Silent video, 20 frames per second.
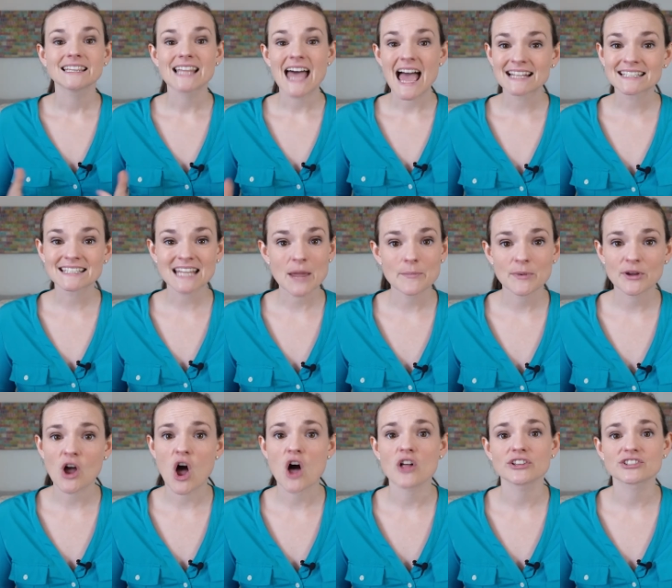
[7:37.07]
Landscape
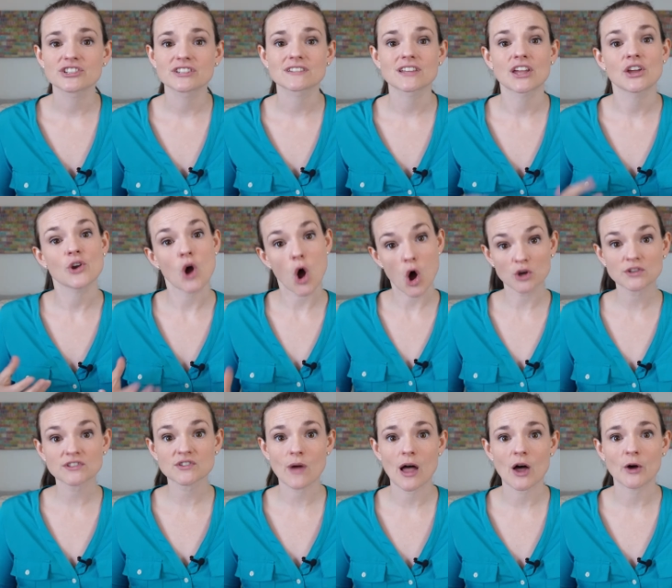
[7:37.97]
ecologists can
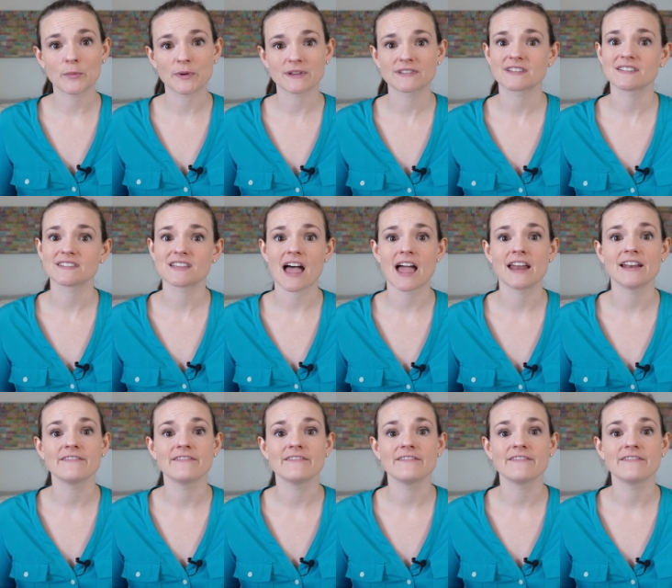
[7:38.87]
also help us design